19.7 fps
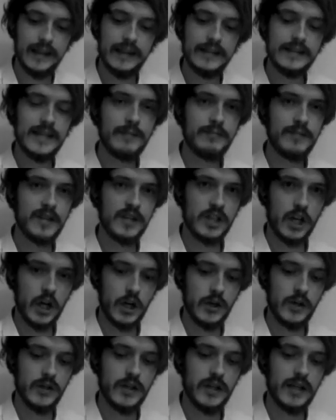Tim the
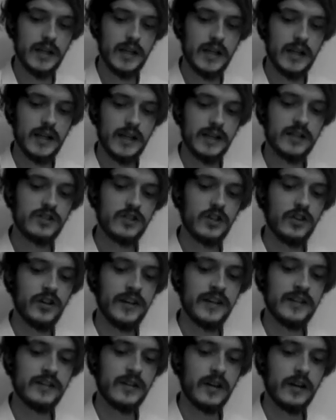Toad is stood
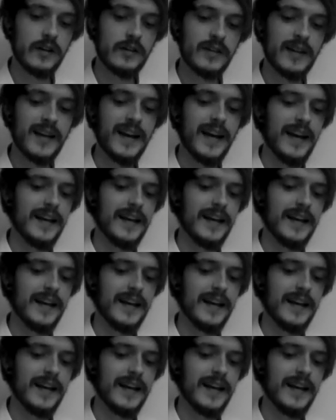on his own,